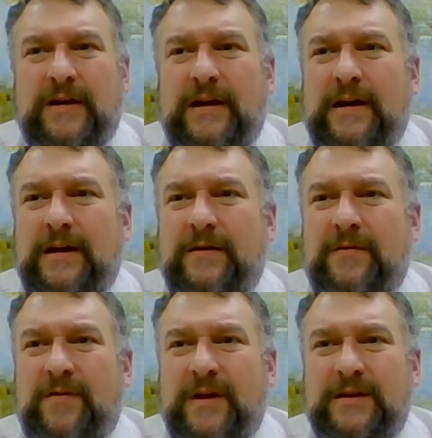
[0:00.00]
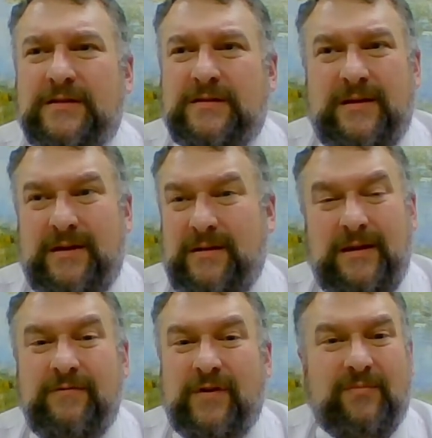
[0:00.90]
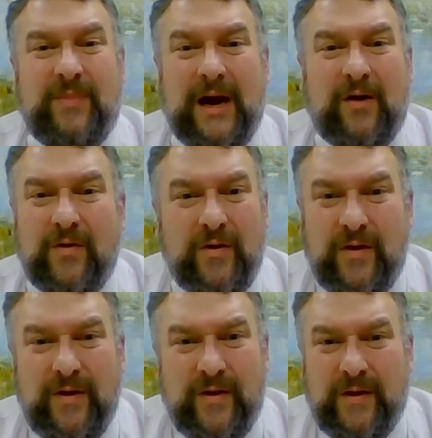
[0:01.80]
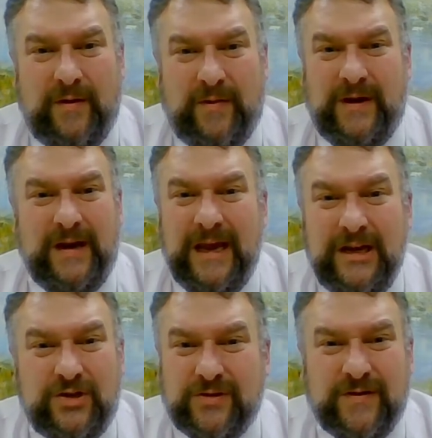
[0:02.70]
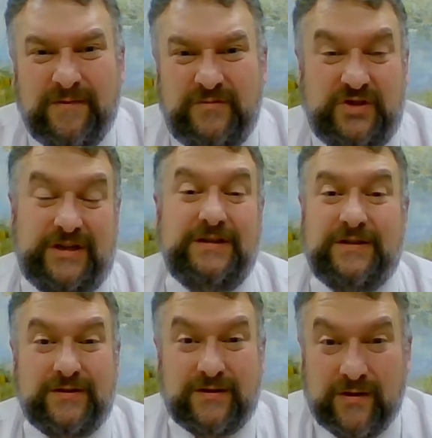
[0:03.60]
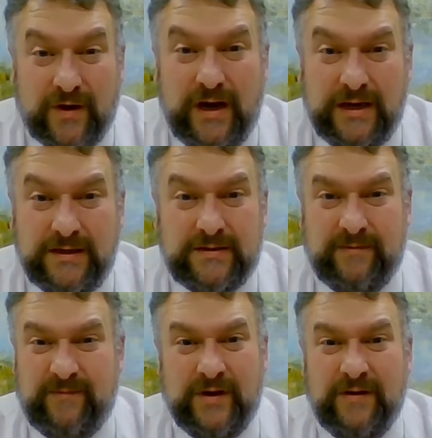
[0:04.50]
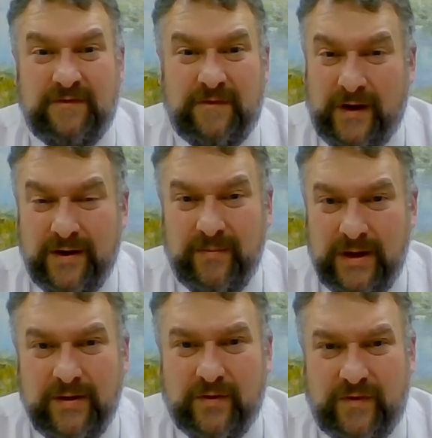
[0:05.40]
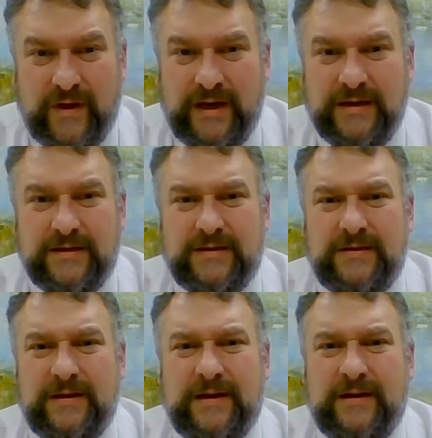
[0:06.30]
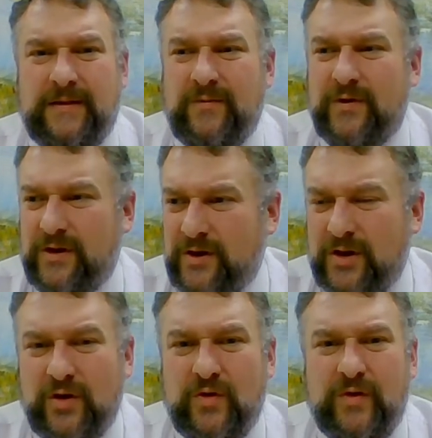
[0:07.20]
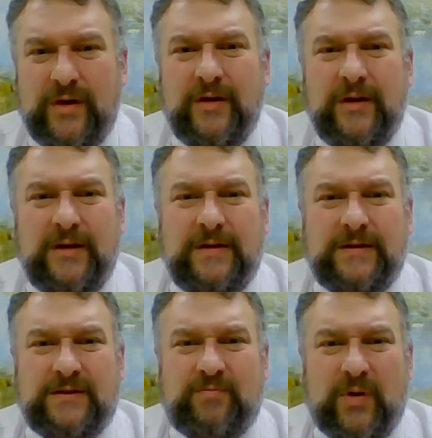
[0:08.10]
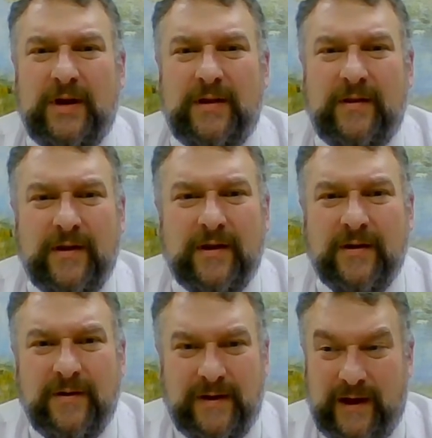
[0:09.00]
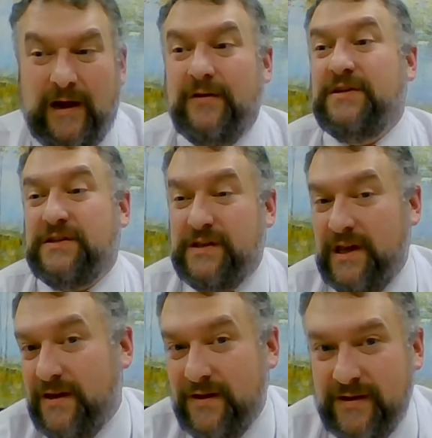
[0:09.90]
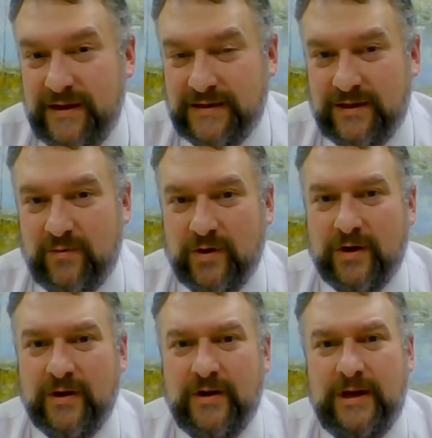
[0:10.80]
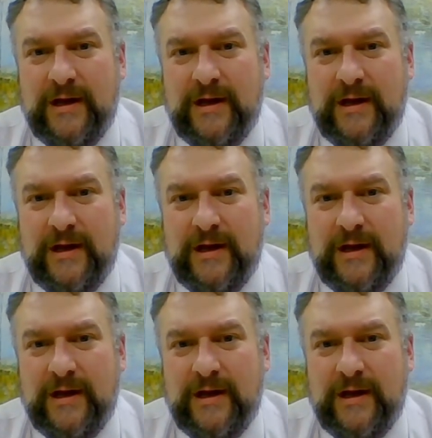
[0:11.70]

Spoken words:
and things, even about the nature of Jesus Christ, some very fundamental things. They would go and spread their heresy, as it were.